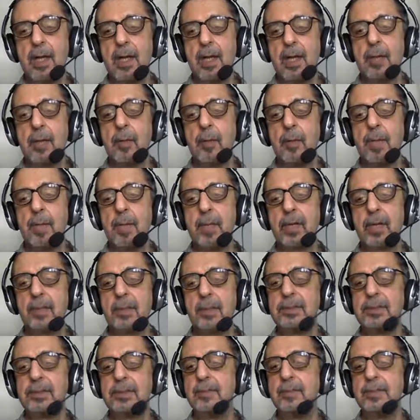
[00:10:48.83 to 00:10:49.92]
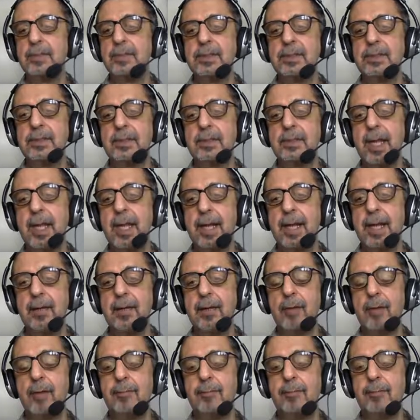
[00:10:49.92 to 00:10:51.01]
Now, because of this head
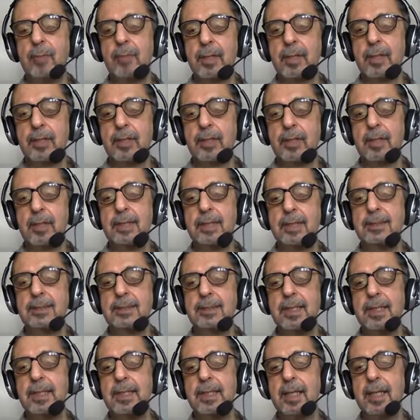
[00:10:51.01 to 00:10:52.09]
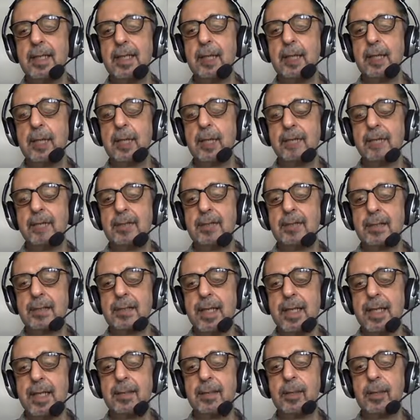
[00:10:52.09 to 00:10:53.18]
of water extending above the
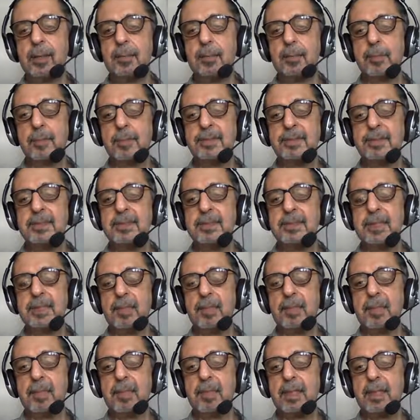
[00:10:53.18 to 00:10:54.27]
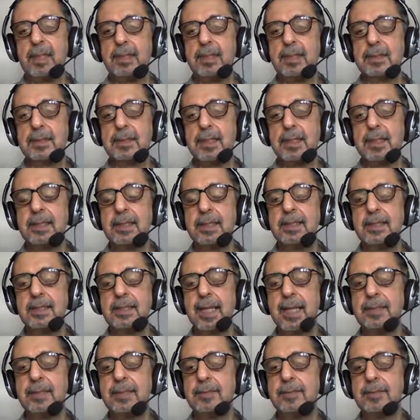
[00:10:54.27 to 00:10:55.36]
tank top of 16 meters, it is
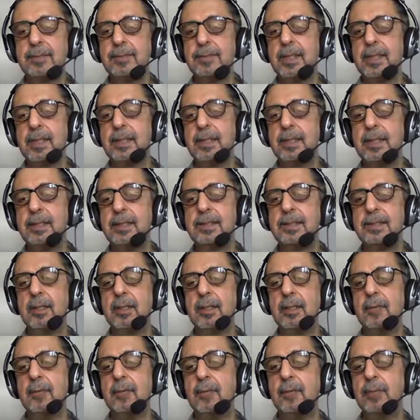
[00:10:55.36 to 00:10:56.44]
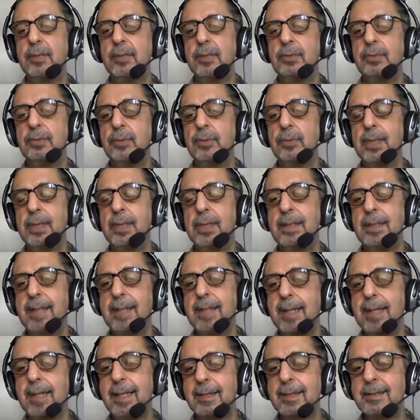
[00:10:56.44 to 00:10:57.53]
as if there is a virtual
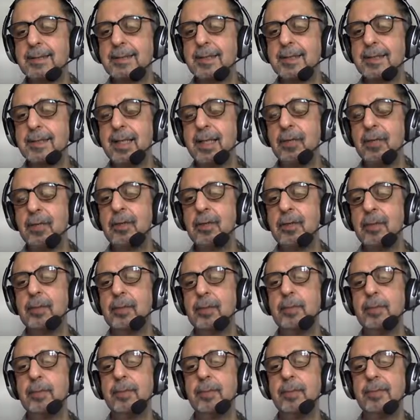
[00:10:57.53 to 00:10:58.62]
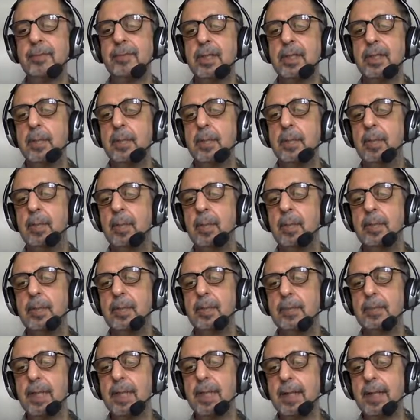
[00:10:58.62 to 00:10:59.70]
tank sitting on top of your double bottom
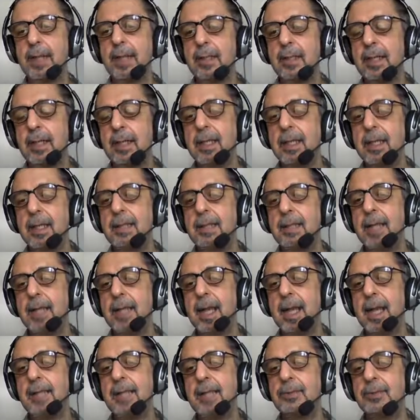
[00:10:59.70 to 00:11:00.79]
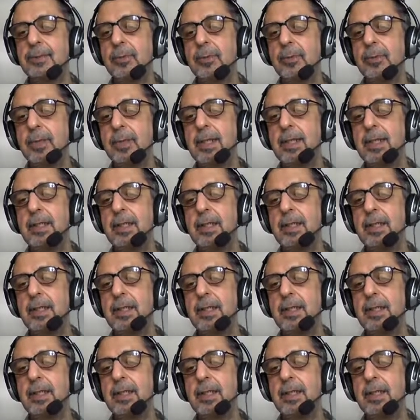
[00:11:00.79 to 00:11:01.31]
tank, as shown in